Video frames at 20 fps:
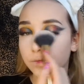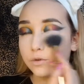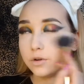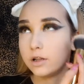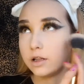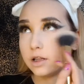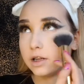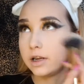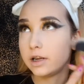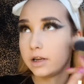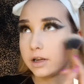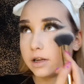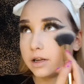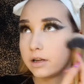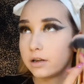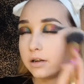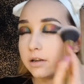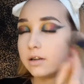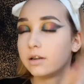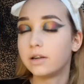Really
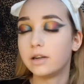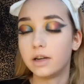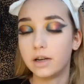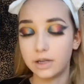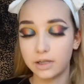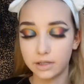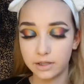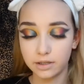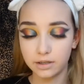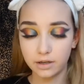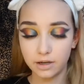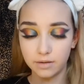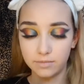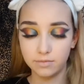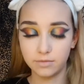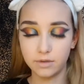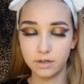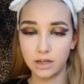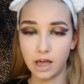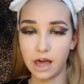nice.
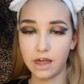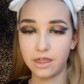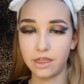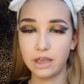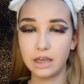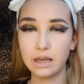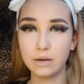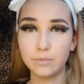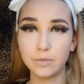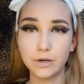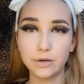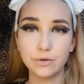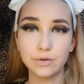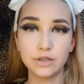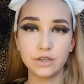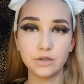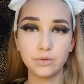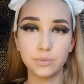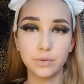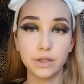And I think I'm going
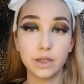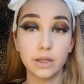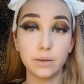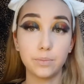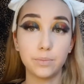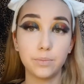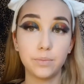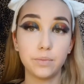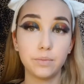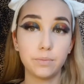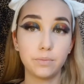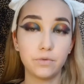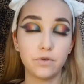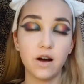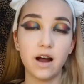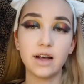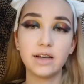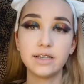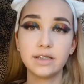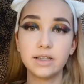to put the
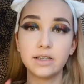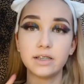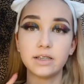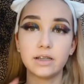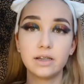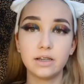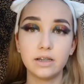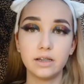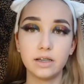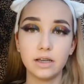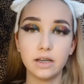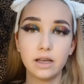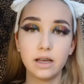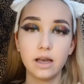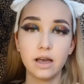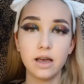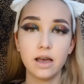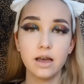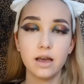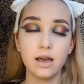prices in the
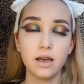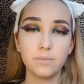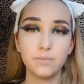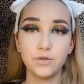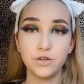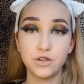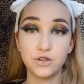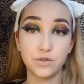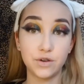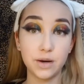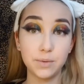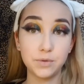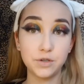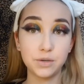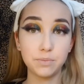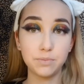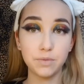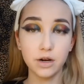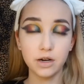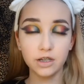
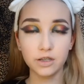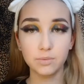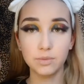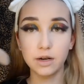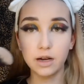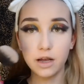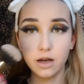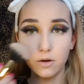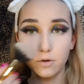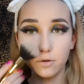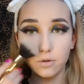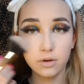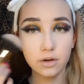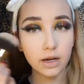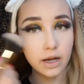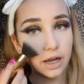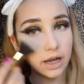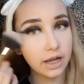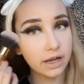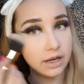description box below,
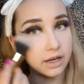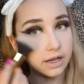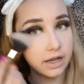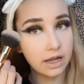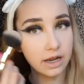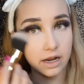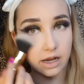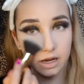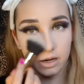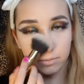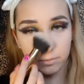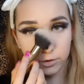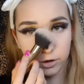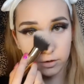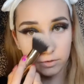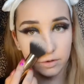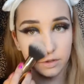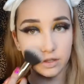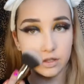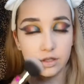and then I'm
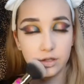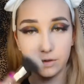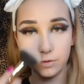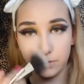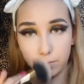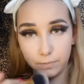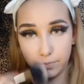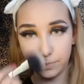going to,